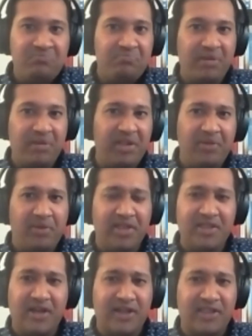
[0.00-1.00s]
people didn't want to
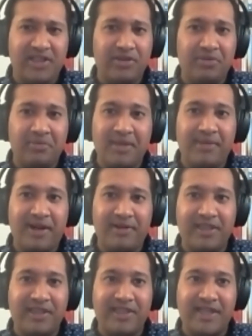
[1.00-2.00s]
talk to you about
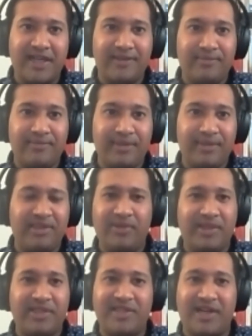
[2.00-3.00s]
clean tech. People didn't
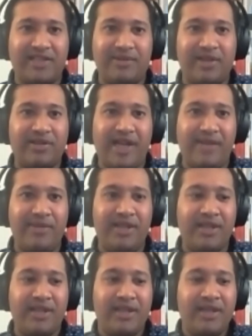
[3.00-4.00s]
want to talk to you about climate.
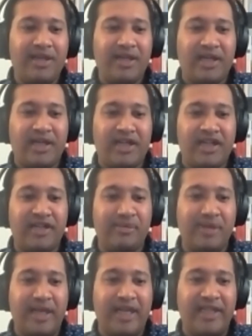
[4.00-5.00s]

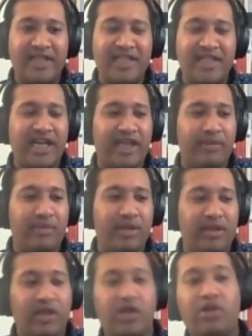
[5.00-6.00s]
At that time,
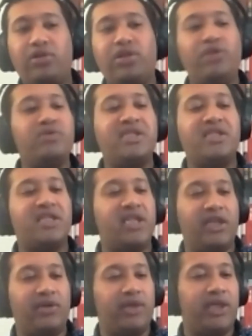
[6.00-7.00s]
the closest
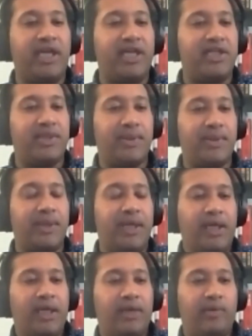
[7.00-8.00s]
thing you could get to
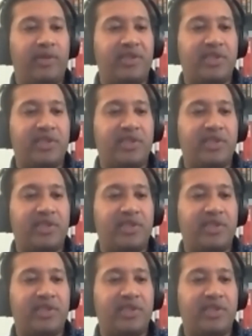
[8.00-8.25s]
was